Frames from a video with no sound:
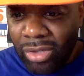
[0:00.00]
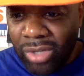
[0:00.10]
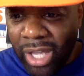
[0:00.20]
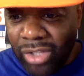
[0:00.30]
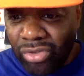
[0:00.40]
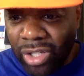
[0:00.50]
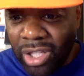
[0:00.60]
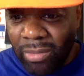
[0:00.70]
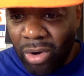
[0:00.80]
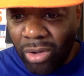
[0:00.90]
can't treat
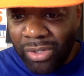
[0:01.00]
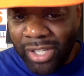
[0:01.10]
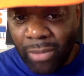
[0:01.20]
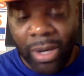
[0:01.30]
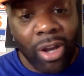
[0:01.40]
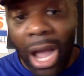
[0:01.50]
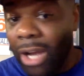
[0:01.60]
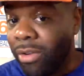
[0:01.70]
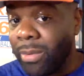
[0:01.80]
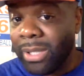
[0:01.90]
them all the same way. No, I
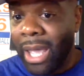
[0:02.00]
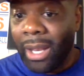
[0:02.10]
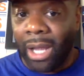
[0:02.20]
agree with that.